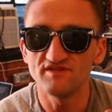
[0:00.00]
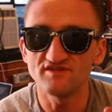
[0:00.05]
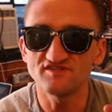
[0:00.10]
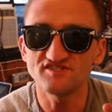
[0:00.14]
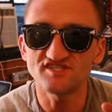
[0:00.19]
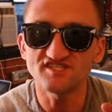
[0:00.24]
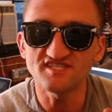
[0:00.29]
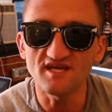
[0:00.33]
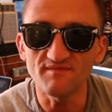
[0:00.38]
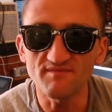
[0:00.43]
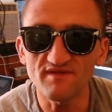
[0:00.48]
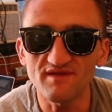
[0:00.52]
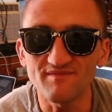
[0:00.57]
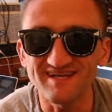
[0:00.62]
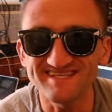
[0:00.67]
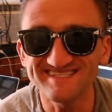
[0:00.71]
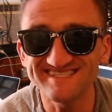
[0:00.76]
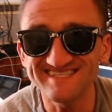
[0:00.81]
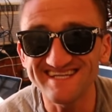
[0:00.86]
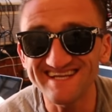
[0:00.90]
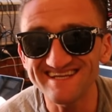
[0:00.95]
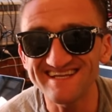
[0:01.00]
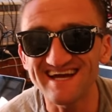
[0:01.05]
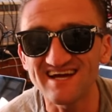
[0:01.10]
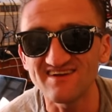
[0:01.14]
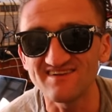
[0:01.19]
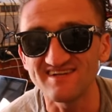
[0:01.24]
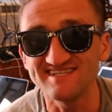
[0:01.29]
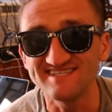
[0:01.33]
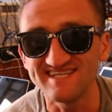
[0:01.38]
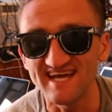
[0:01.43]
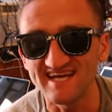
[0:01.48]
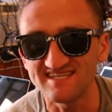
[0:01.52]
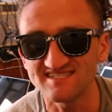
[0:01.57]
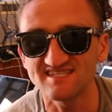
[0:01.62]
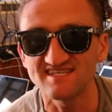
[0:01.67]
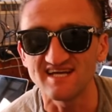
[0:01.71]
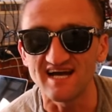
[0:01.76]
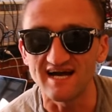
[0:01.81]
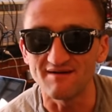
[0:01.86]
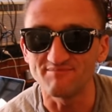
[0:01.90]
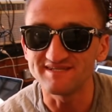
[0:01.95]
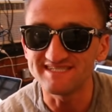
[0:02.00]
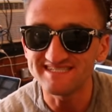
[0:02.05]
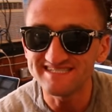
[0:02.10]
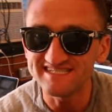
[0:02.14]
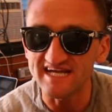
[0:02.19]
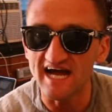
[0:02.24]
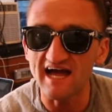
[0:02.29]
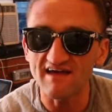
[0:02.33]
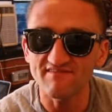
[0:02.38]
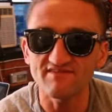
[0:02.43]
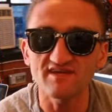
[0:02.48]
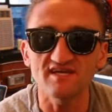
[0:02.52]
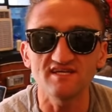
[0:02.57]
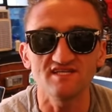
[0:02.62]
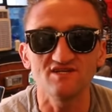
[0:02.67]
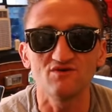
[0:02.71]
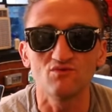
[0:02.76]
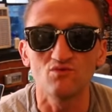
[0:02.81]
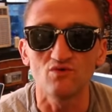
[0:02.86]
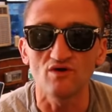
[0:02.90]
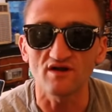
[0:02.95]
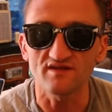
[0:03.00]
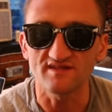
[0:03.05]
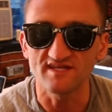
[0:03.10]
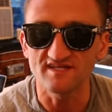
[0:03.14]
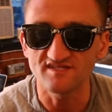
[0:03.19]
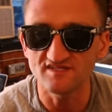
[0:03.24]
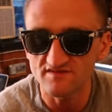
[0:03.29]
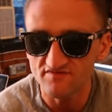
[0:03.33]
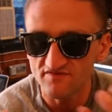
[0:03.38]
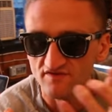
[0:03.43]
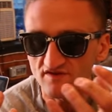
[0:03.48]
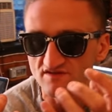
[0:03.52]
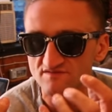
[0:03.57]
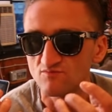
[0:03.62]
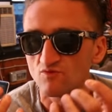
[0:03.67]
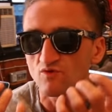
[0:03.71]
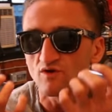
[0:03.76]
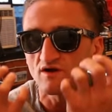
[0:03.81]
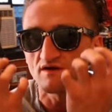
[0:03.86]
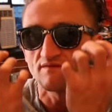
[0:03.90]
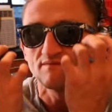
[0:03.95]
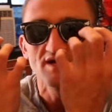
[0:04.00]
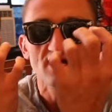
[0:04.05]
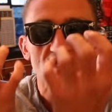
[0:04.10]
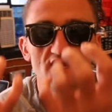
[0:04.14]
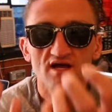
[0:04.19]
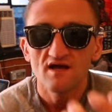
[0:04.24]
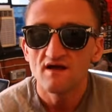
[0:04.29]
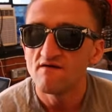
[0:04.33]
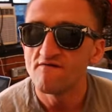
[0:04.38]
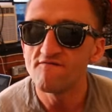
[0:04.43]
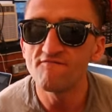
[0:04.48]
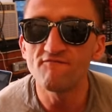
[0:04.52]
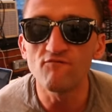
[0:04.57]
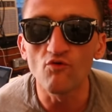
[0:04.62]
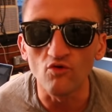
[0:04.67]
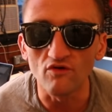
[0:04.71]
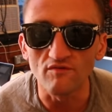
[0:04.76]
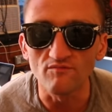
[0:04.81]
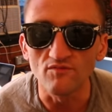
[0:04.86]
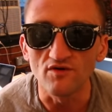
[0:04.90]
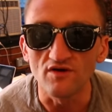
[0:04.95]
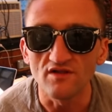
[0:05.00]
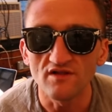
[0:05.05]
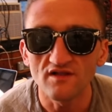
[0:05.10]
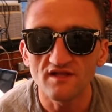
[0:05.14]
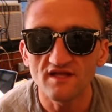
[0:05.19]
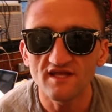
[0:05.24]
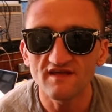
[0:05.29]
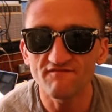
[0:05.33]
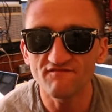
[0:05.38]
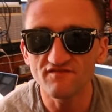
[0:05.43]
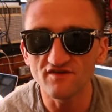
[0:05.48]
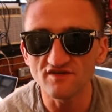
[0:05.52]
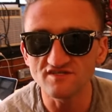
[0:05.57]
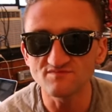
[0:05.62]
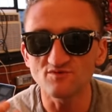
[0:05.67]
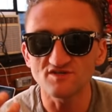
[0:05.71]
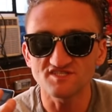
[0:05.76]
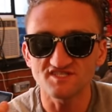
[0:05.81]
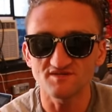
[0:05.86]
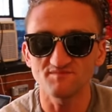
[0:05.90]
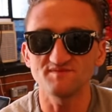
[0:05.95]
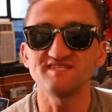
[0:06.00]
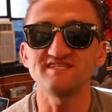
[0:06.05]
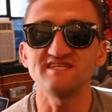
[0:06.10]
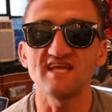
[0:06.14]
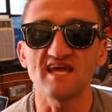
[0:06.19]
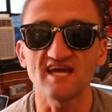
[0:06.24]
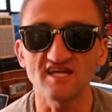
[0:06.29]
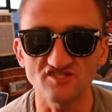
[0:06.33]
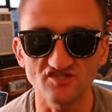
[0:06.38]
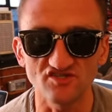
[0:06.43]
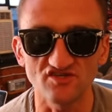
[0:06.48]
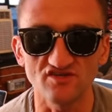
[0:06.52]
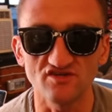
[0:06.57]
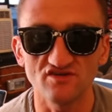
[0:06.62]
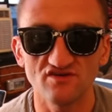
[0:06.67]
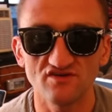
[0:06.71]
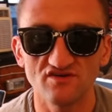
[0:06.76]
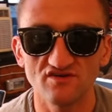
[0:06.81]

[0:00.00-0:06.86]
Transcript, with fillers: but there's just something about sitting down at a desktop and diving into work that just feels more formal. It feels more substantial.